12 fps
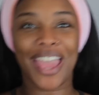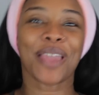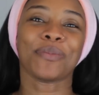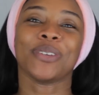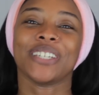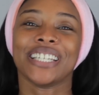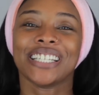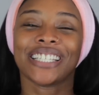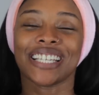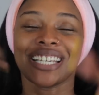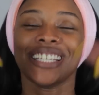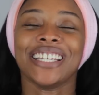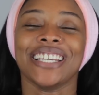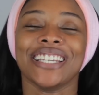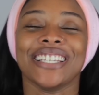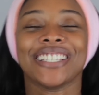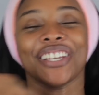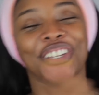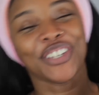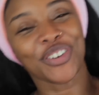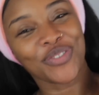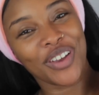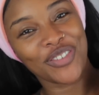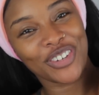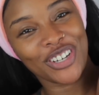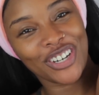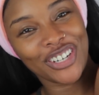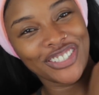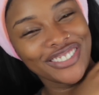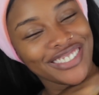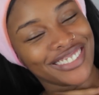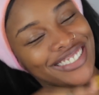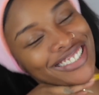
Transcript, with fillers: Hey beauties, it is your favorite girl,